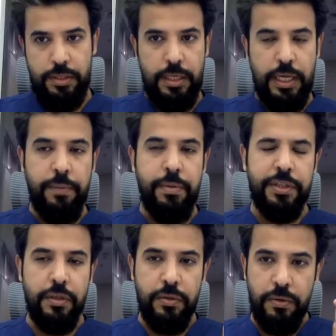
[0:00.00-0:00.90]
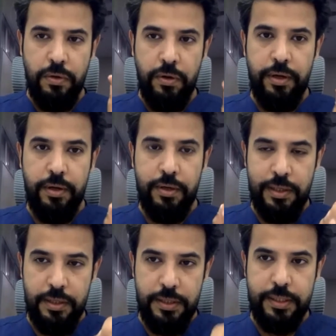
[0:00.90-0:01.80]
Any patient on
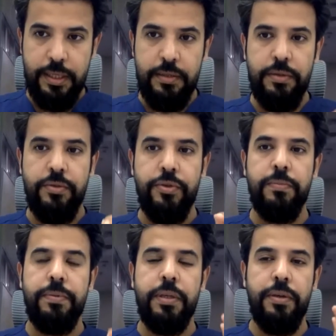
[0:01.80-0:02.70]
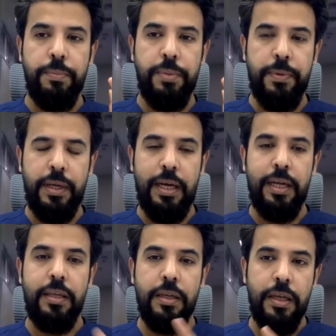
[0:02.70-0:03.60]
stent should be on
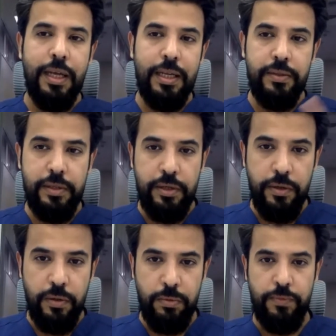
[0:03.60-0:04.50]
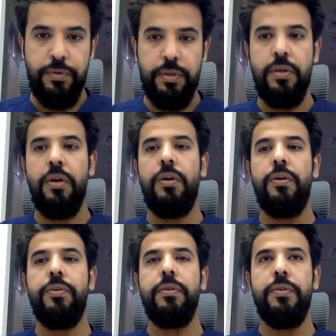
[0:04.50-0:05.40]
PPI until he removed it,
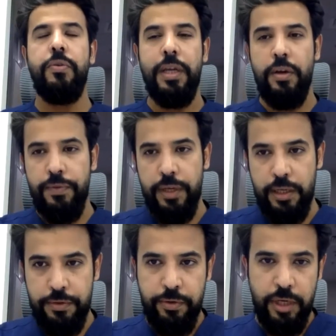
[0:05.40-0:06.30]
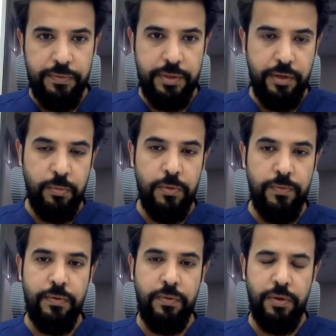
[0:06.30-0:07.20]
or you can only continue after
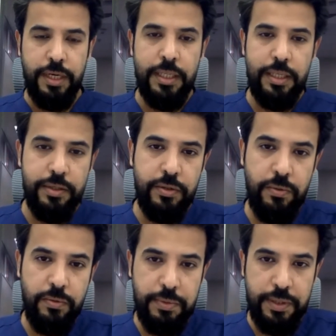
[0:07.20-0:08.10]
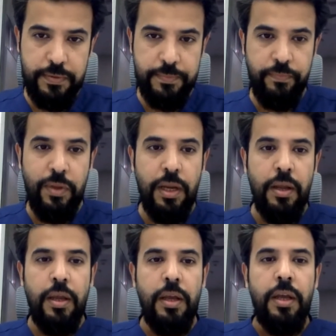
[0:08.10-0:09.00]
removal for at least 2 months.
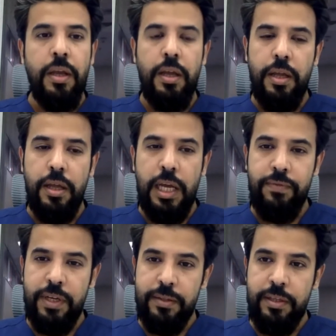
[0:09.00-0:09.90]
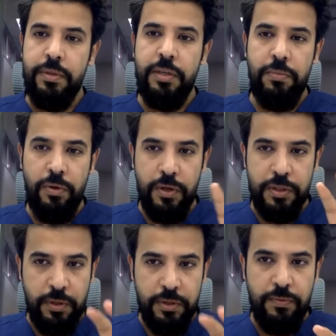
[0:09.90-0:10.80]
IV antimetic, because
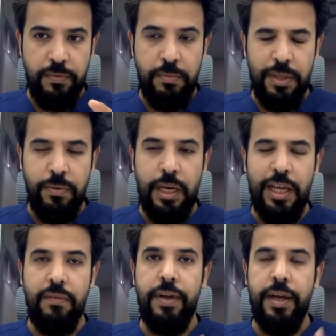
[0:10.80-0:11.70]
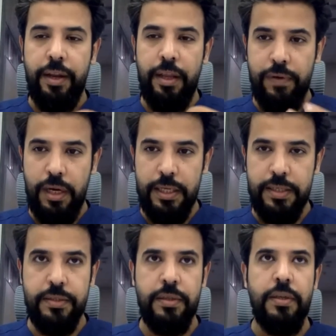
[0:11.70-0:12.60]
most of them, they will have a
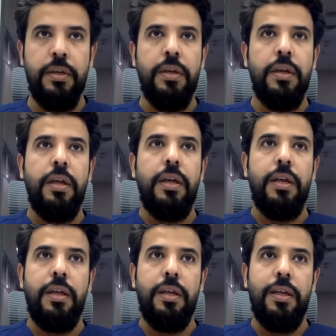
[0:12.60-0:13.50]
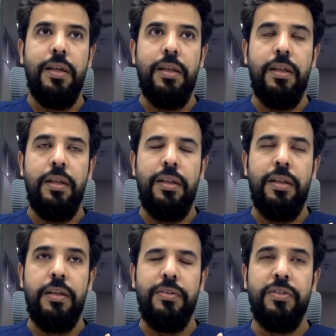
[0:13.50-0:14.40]
reflux,
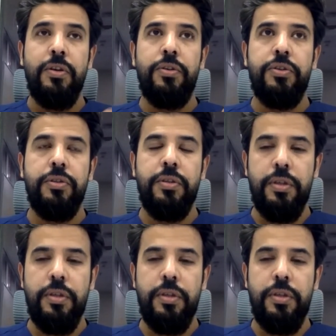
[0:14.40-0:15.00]
So you should